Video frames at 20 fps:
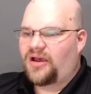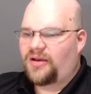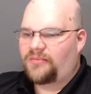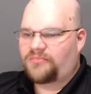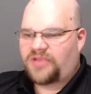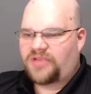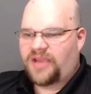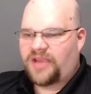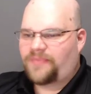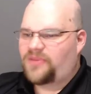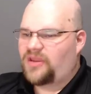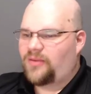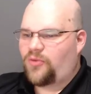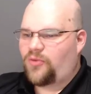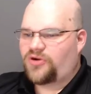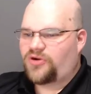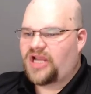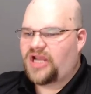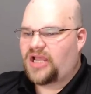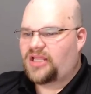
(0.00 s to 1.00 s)
kept the
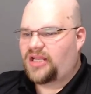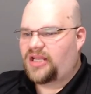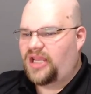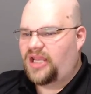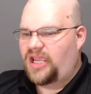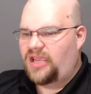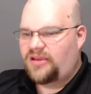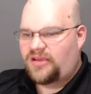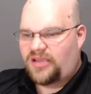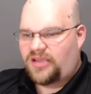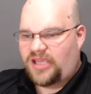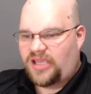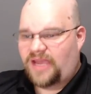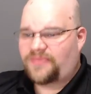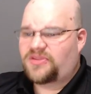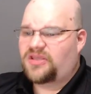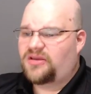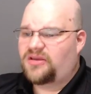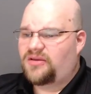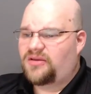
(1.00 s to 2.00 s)
immortality,
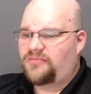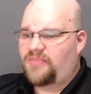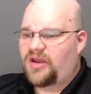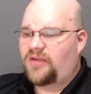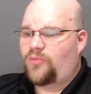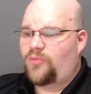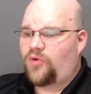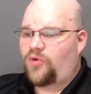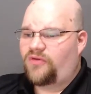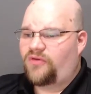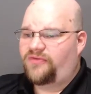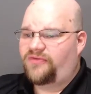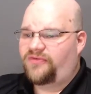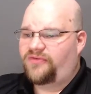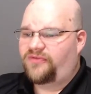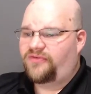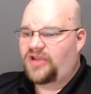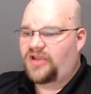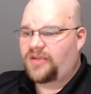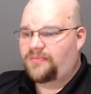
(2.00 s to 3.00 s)
kept the
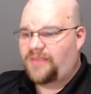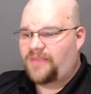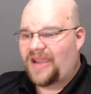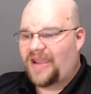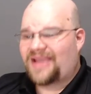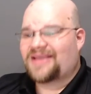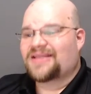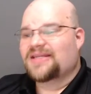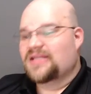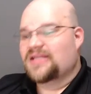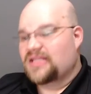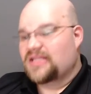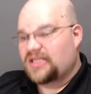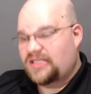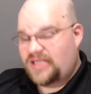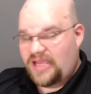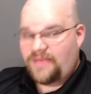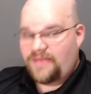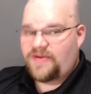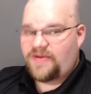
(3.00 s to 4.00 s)
metamorph back into the
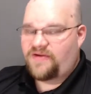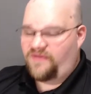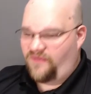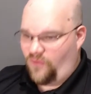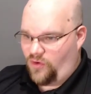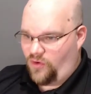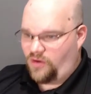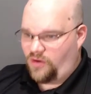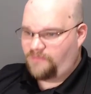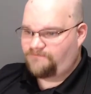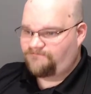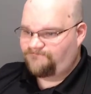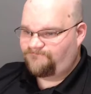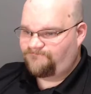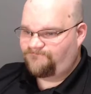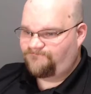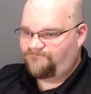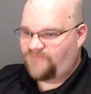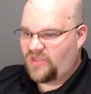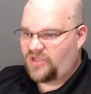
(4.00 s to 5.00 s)
demon form.
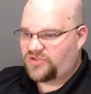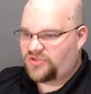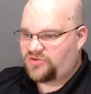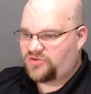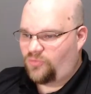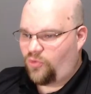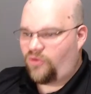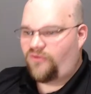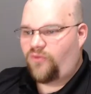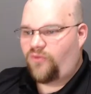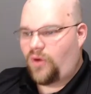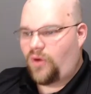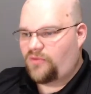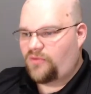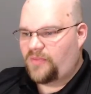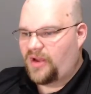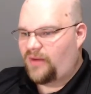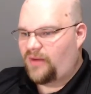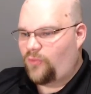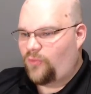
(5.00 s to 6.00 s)
So morph 1 with
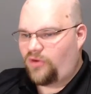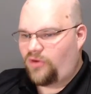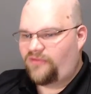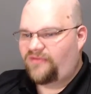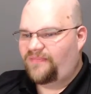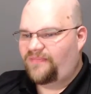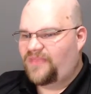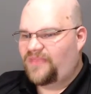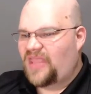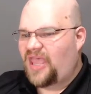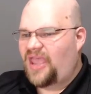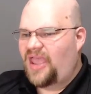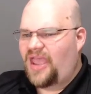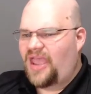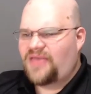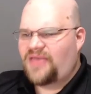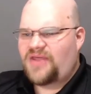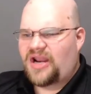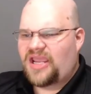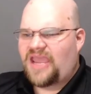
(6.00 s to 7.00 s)
metamorph.
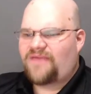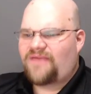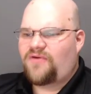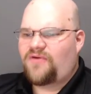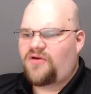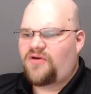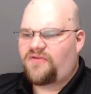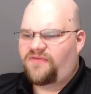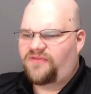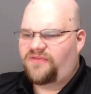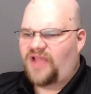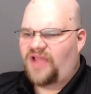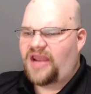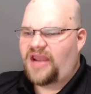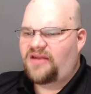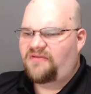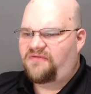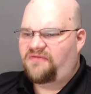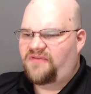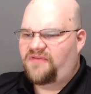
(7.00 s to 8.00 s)
And then I gave her flight
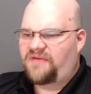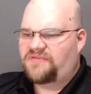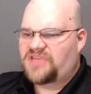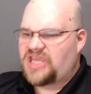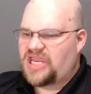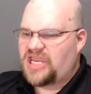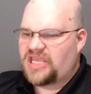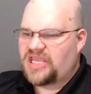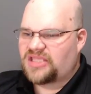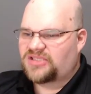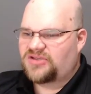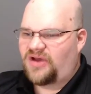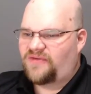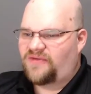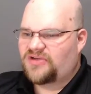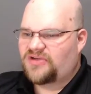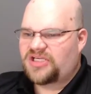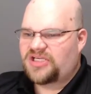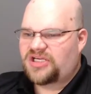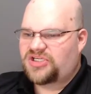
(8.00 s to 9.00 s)
of 15. So
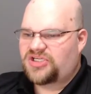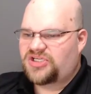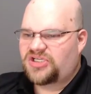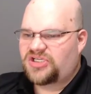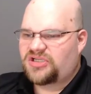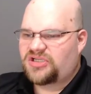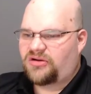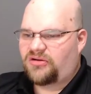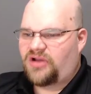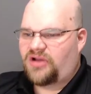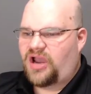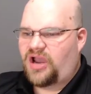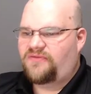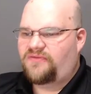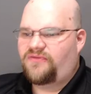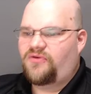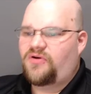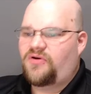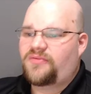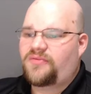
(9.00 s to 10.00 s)
obviously she's in her god
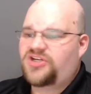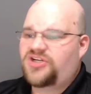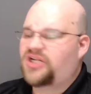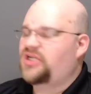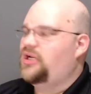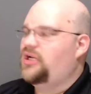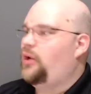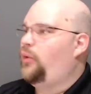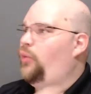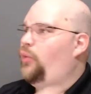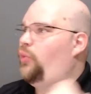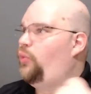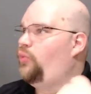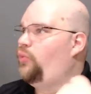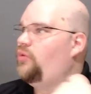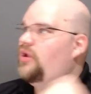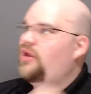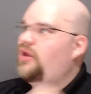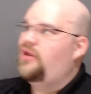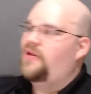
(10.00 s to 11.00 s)
form. She
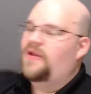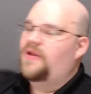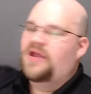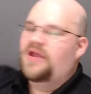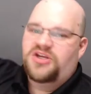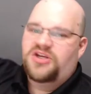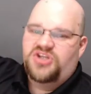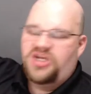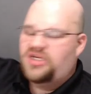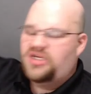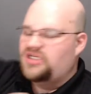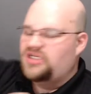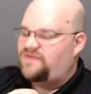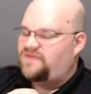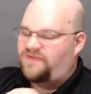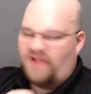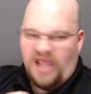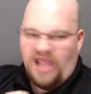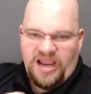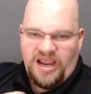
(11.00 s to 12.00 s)
can just
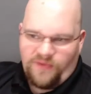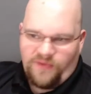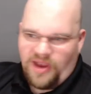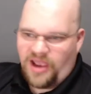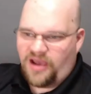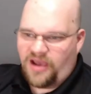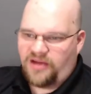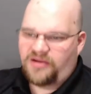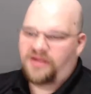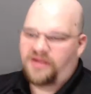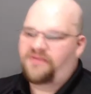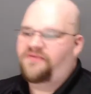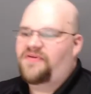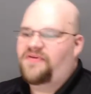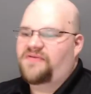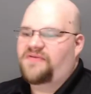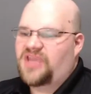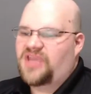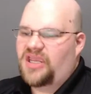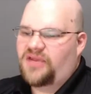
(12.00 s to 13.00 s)
fly around at
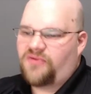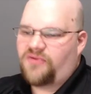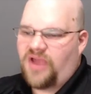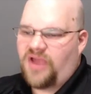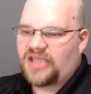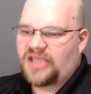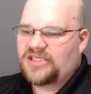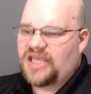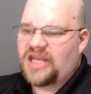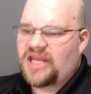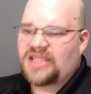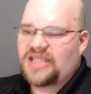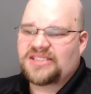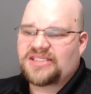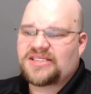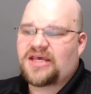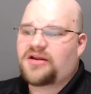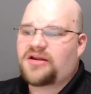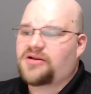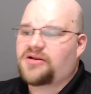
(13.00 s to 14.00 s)
15 ranks, and it's
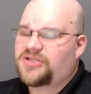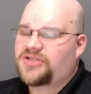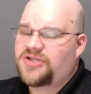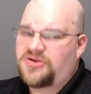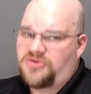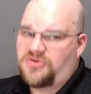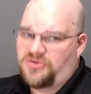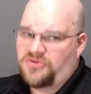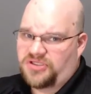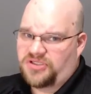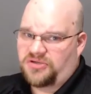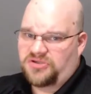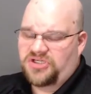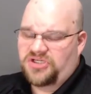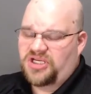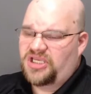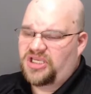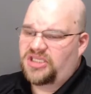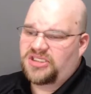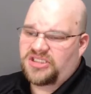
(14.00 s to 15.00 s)
subtle too. So
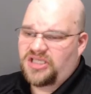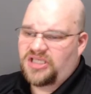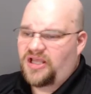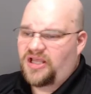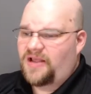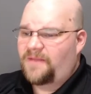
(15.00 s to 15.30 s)
she's